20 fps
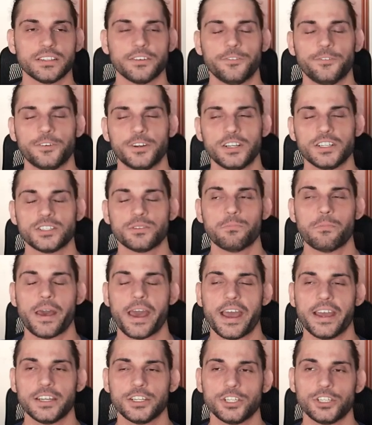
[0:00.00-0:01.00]
The first
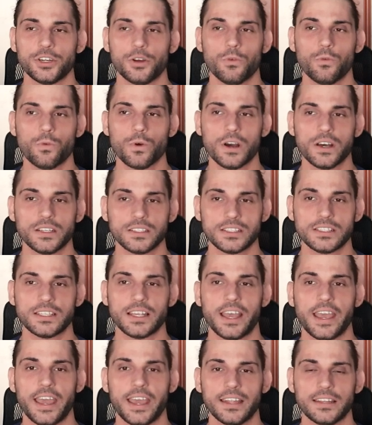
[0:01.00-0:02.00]
match was
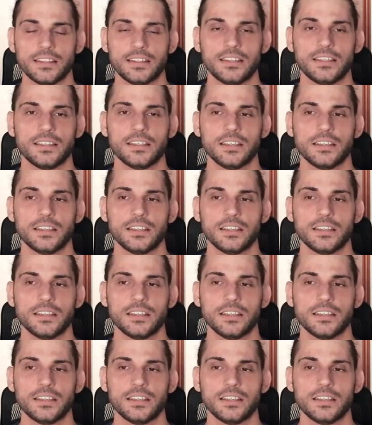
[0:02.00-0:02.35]
at,